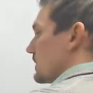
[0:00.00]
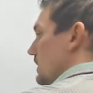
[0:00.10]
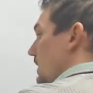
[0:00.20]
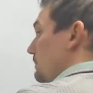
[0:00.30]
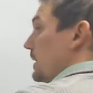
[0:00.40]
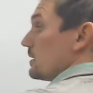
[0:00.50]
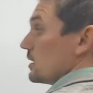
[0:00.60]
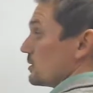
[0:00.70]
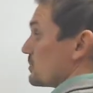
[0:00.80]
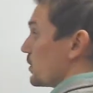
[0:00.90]
I barely
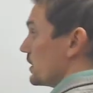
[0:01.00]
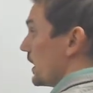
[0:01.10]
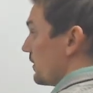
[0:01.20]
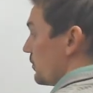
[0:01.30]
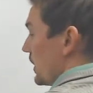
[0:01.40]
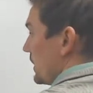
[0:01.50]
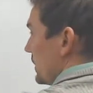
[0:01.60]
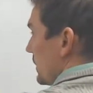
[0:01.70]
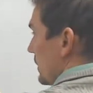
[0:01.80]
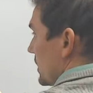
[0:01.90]
was more than halfway,
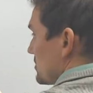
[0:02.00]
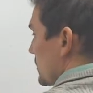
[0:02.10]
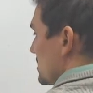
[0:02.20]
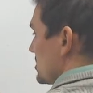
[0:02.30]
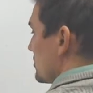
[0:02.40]
that's why it's so